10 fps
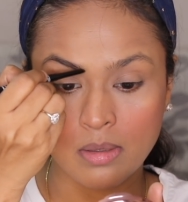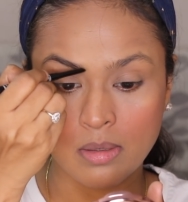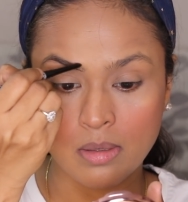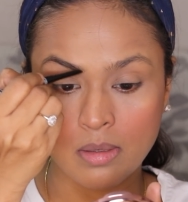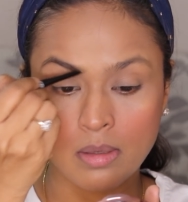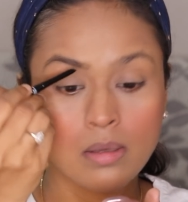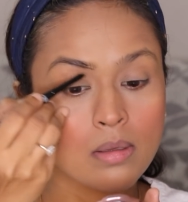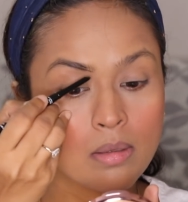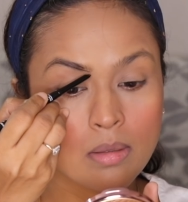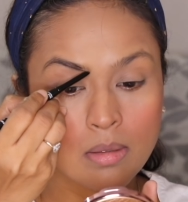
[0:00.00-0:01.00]

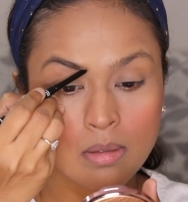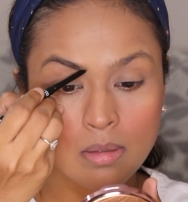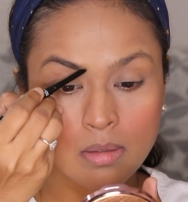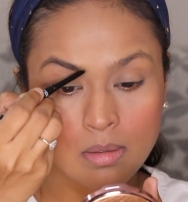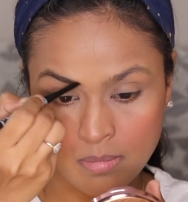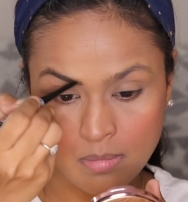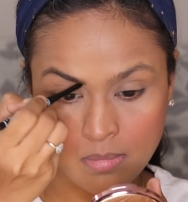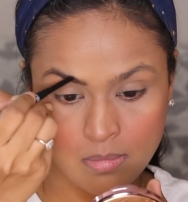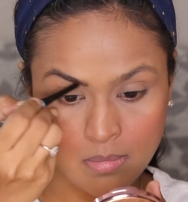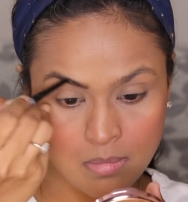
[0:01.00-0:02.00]

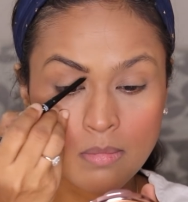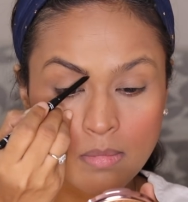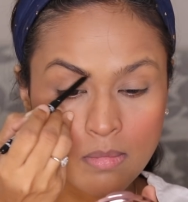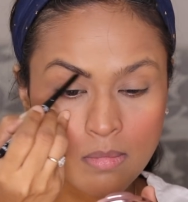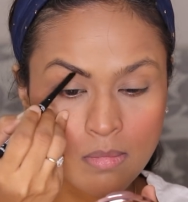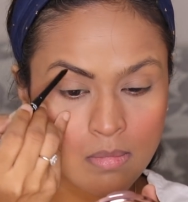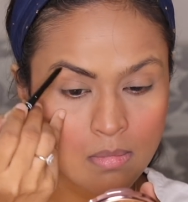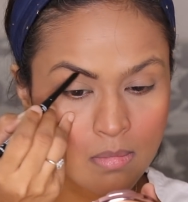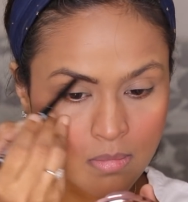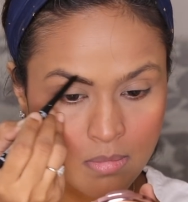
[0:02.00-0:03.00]

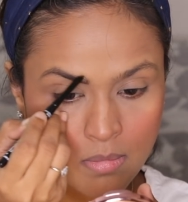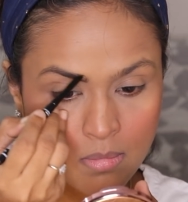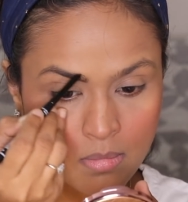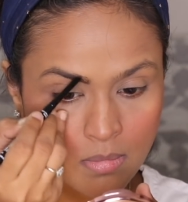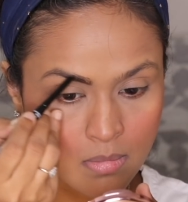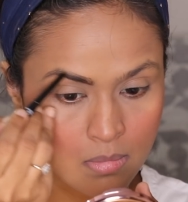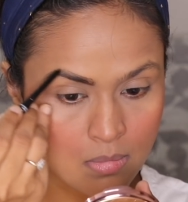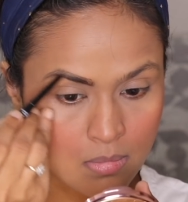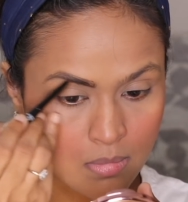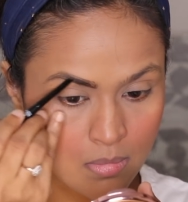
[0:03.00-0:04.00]

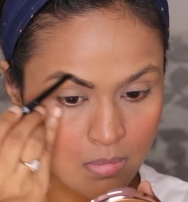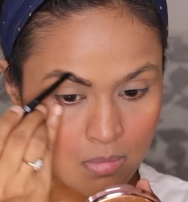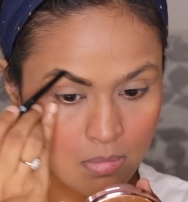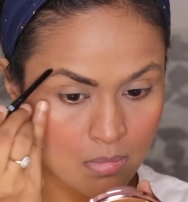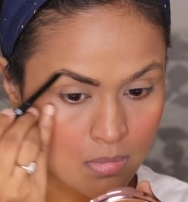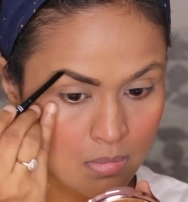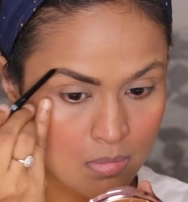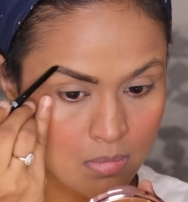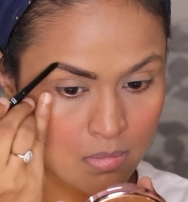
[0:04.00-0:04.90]
(no one is talking)